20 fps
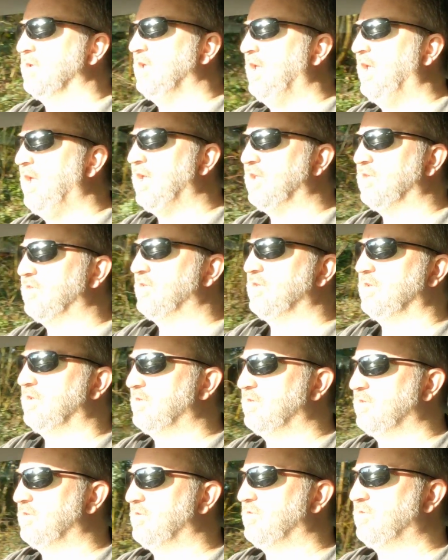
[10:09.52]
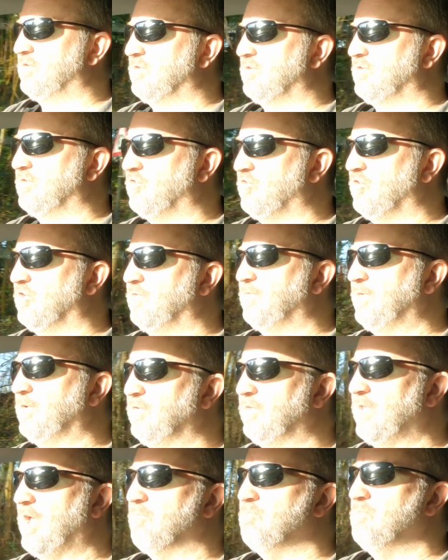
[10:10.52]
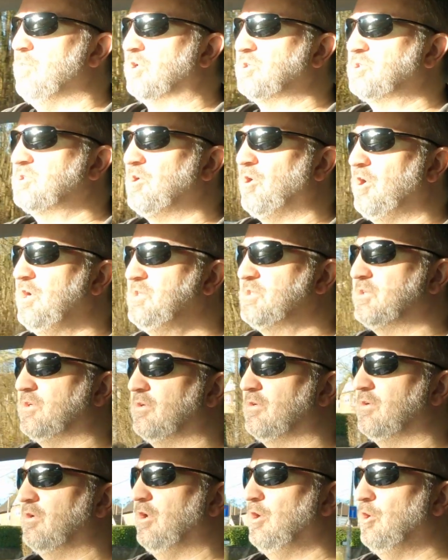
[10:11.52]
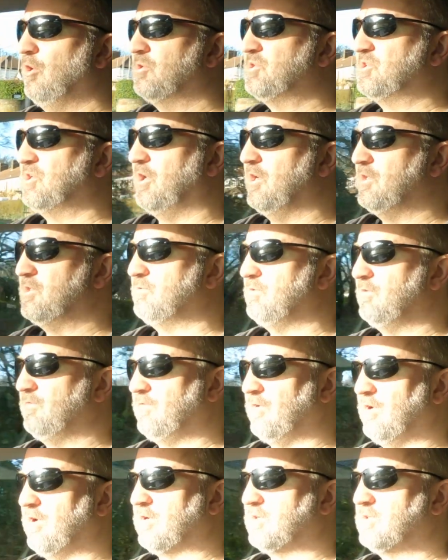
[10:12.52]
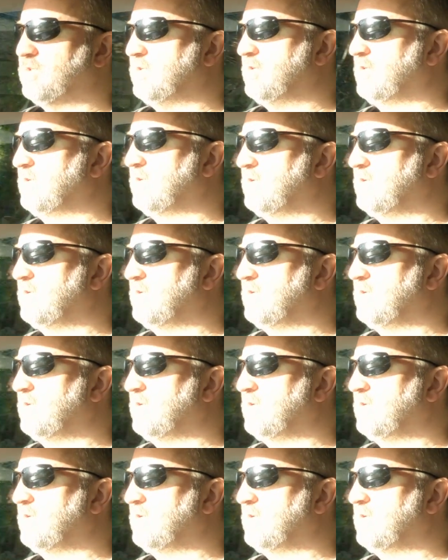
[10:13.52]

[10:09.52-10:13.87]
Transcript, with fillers: yeah, it just feels that much tighter, a lot tighter, in fact.